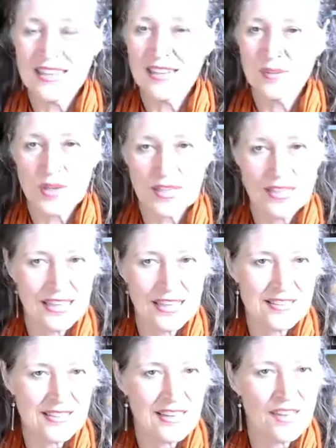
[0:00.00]
and we're going to
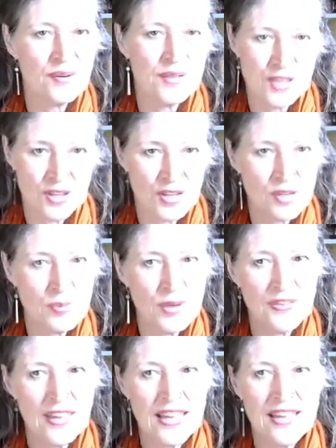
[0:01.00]
get together and talk
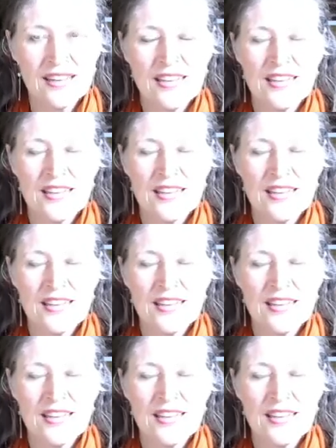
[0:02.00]
about that,